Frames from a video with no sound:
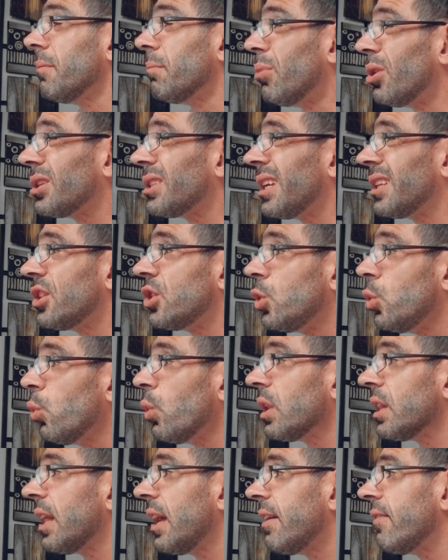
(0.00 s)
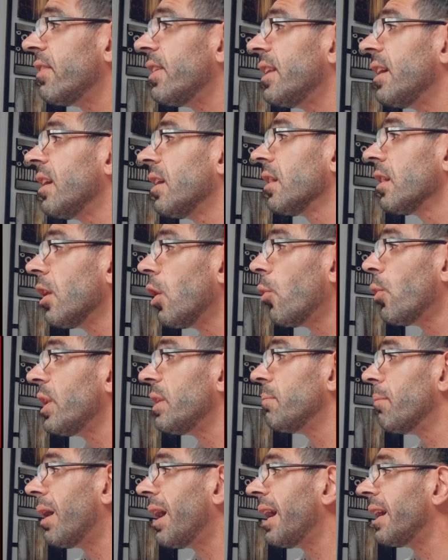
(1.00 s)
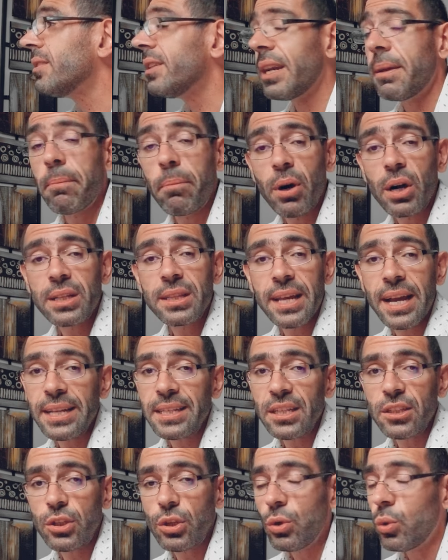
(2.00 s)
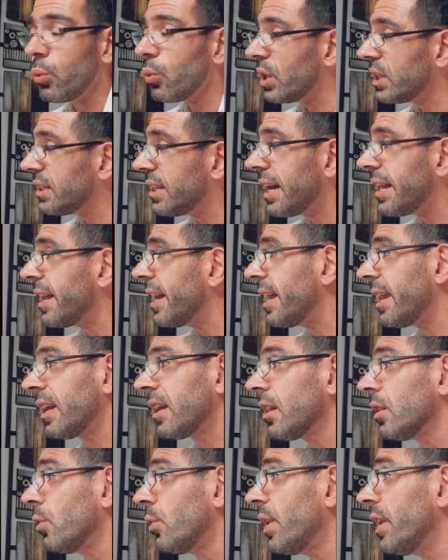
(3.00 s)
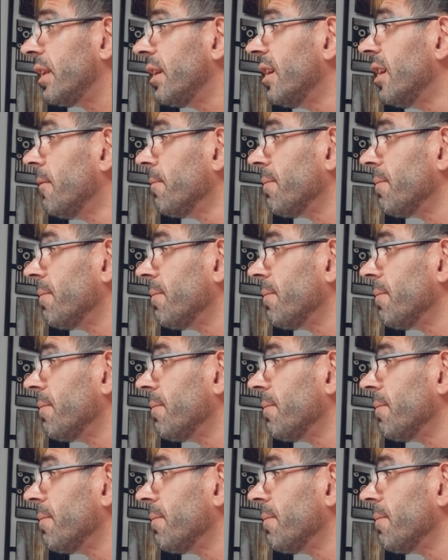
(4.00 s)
Booked at $211 a loaded mile and $1.92 with deadhead included.